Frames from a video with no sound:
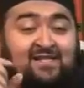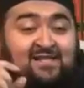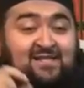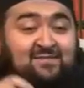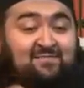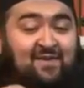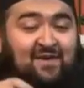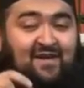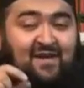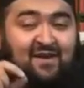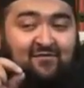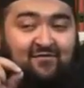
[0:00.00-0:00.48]

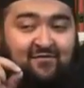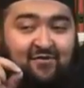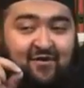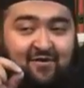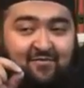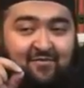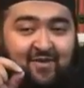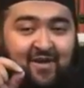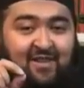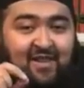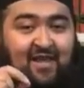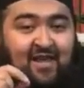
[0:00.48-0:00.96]
Speaking
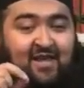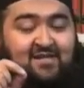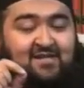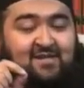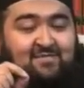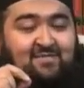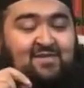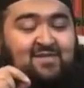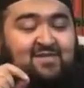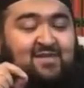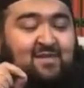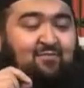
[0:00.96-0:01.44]
from an
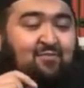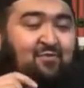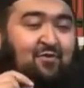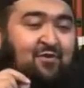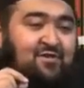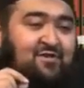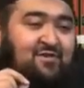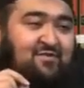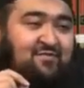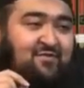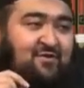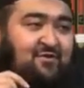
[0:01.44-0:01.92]
intimacy
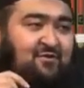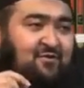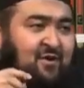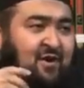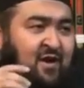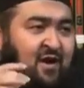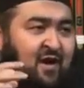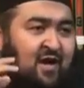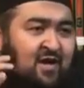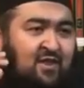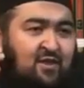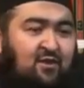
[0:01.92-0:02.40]
point of
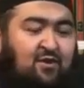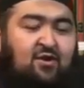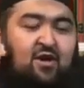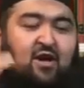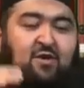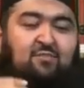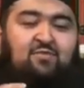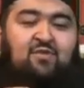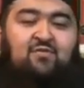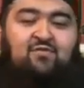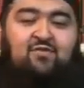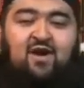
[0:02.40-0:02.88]
view, there are a
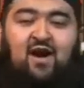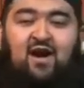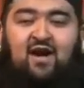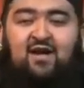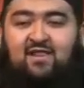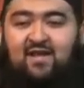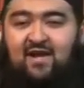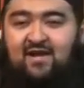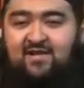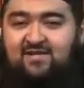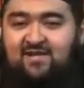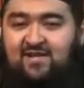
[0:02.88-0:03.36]
couple of
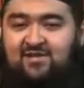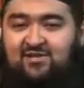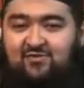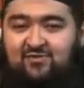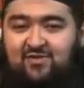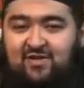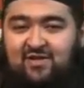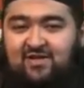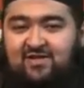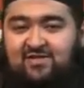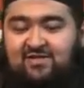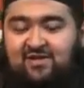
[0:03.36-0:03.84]
guidelines that you
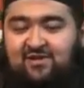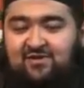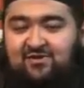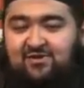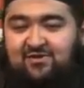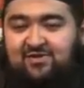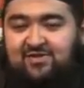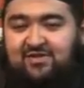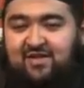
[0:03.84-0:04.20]
need to